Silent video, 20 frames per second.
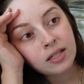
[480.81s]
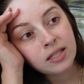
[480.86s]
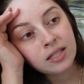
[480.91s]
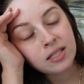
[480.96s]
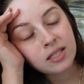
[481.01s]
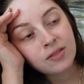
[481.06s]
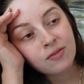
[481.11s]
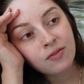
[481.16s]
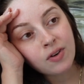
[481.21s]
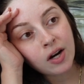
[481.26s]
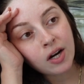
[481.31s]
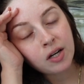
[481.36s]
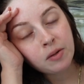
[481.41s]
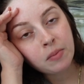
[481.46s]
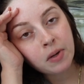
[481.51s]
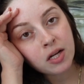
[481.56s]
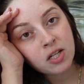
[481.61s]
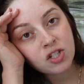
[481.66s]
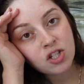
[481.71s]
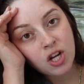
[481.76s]
it's very
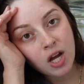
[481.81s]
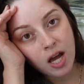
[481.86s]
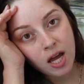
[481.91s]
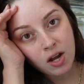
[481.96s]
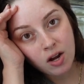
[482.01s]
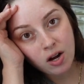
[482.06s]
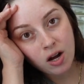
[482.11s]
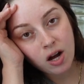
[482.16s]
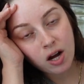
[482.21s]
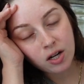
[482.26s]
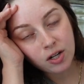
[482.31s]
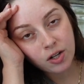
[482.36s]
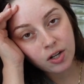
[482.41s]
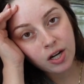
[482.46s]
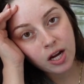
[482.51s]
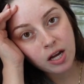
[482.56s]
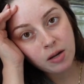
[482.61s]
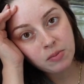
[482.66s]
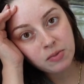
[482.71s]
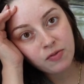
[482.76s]
much Hunger
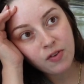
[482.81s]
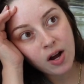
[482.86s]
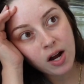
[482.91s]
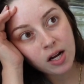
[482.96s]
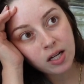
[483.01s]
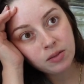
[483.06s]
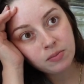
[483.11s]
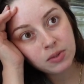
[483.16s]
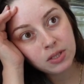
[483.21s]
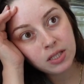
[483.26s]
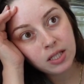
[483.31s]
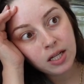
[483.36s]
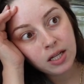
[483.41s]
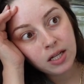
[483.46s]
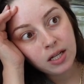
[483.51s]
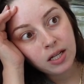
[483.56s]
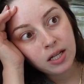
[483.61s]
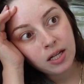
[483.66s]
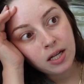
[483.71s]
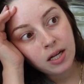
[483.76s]
Games vibes,
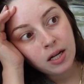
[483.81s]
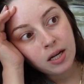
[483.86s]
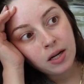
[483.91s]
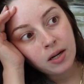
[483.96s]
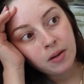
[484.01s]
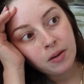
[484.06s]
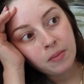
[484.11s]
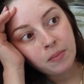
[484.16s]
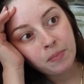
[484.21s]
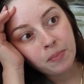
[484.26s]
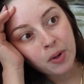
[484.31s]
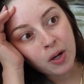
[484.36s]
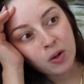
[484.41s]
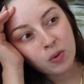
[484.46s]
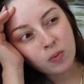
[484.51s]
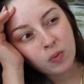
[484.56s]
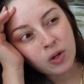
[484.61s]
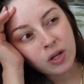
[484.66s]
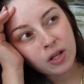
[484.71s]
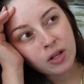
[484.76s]

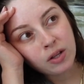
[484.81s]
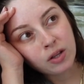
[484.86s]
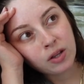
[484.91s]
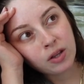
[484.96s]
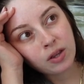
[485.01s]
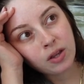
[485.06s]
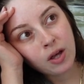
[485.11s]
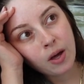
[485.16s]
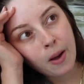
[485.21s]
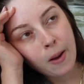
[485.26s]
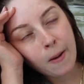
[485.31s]
but with